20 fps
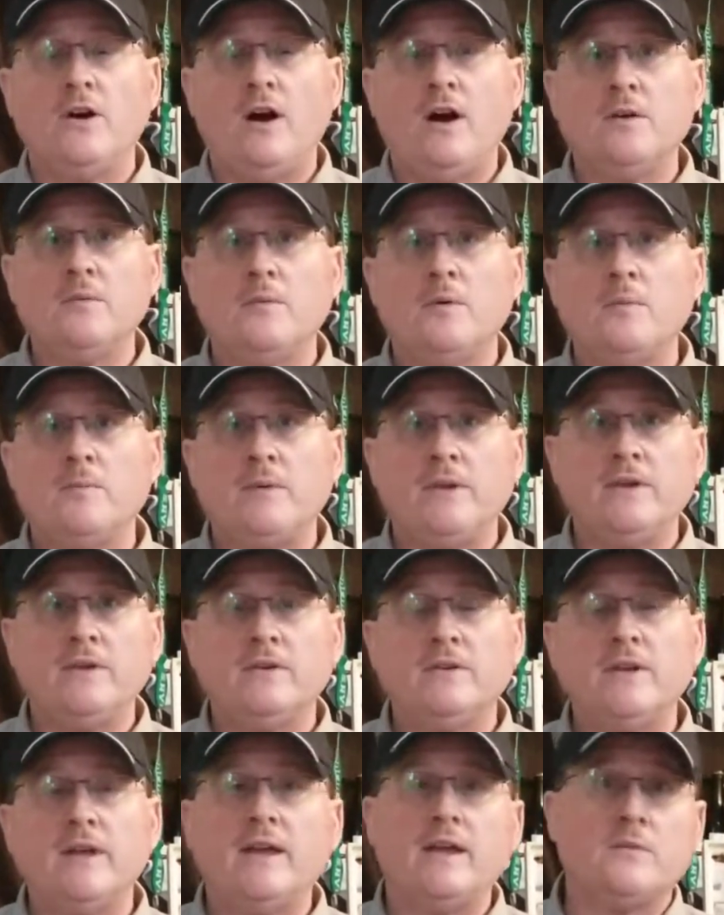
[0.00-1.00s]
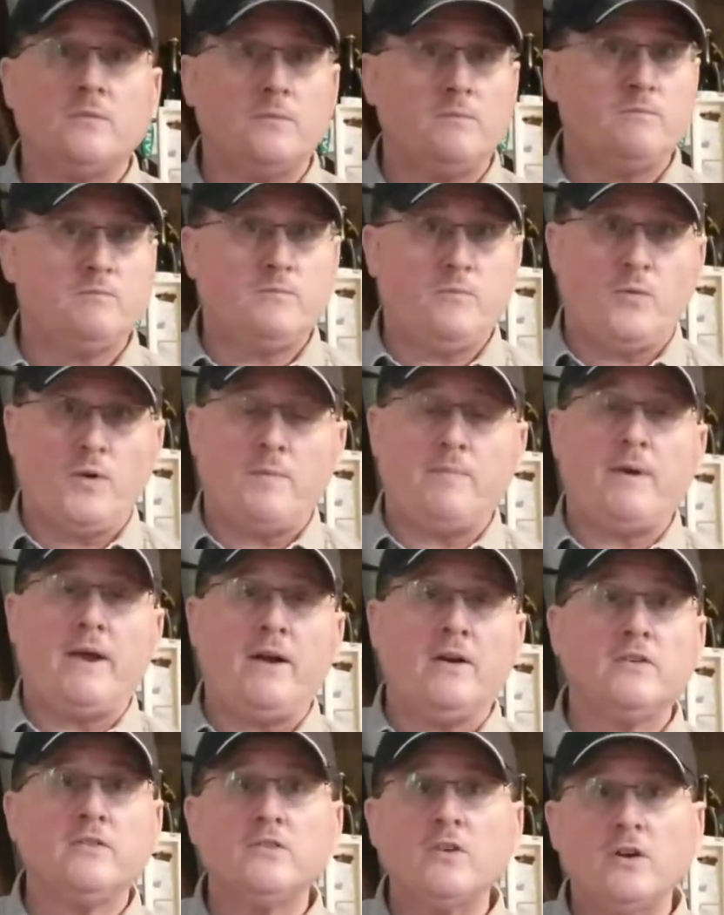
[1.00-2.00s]
automobile and
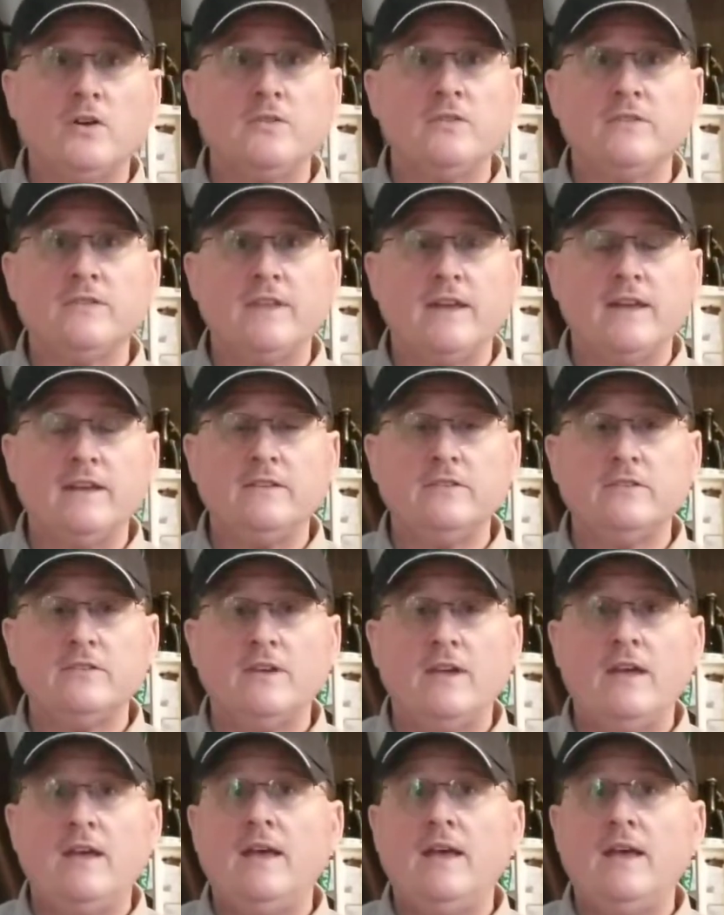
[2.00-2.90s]
repair certain things,